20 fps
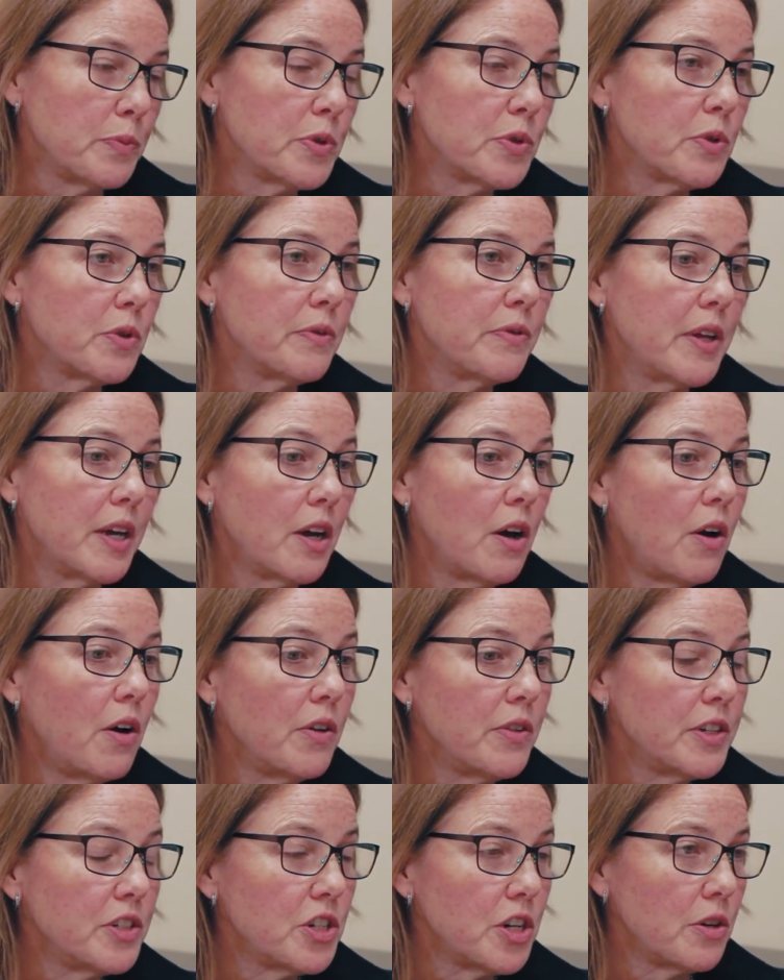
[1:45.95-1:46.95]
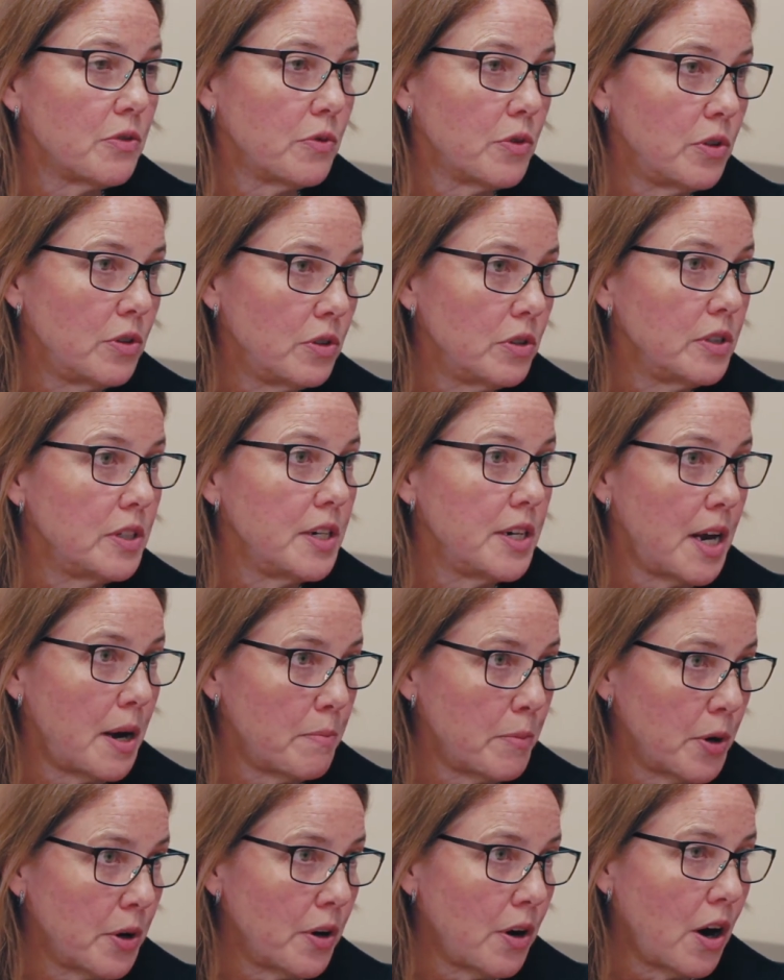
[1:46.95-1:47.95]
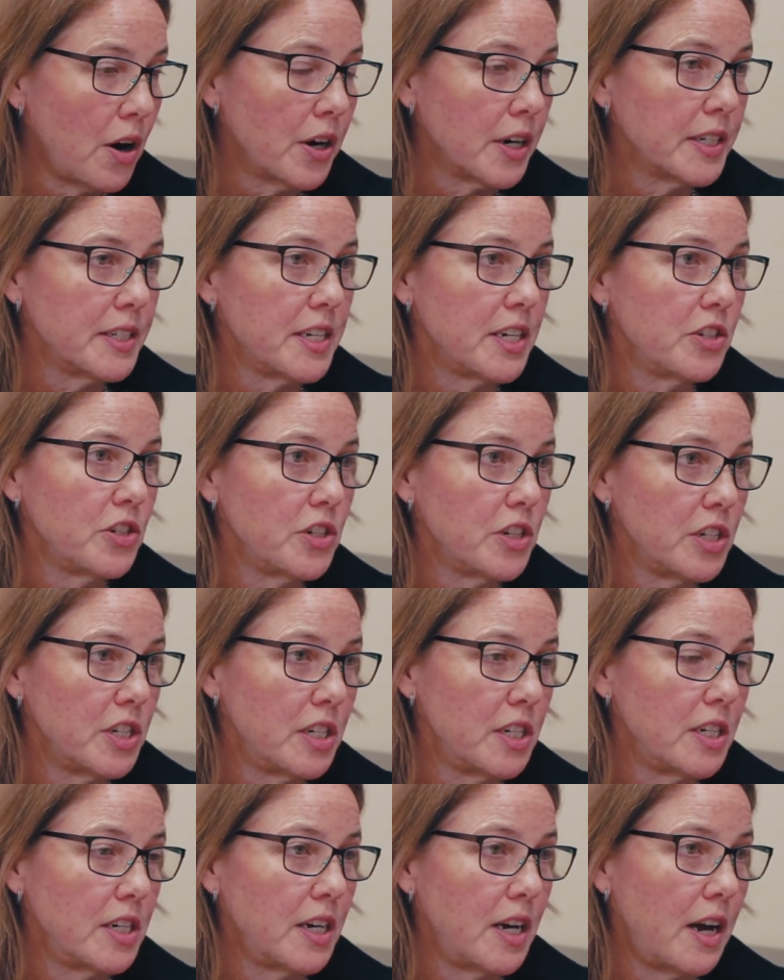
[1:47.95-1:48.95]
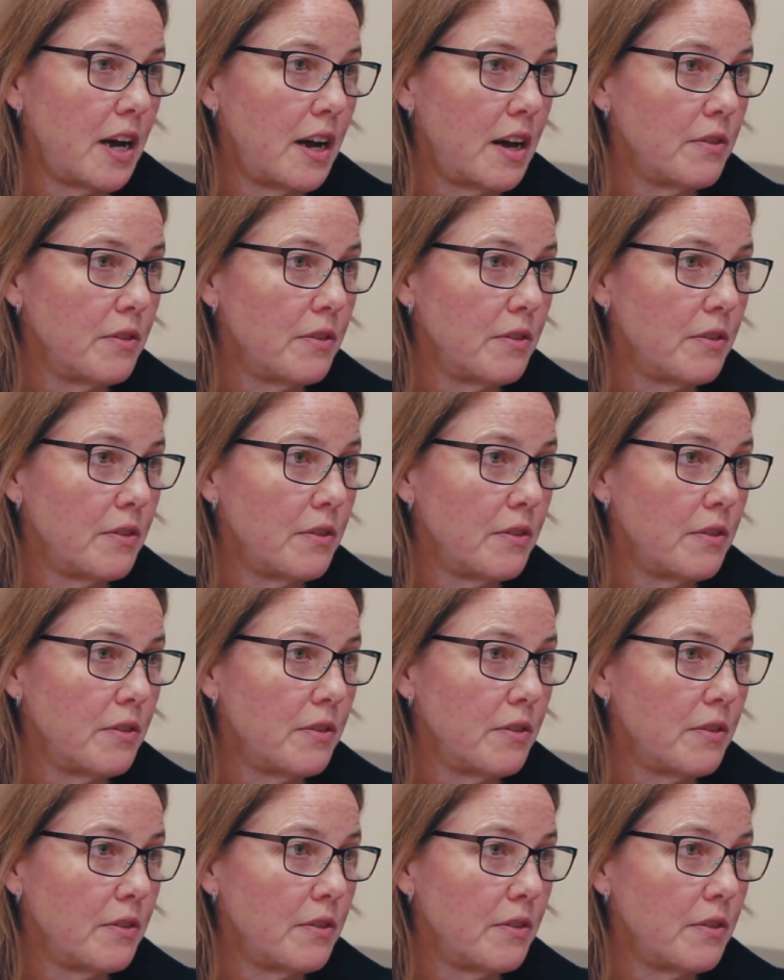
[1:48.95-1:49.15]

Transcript: So if they call the general number, our extension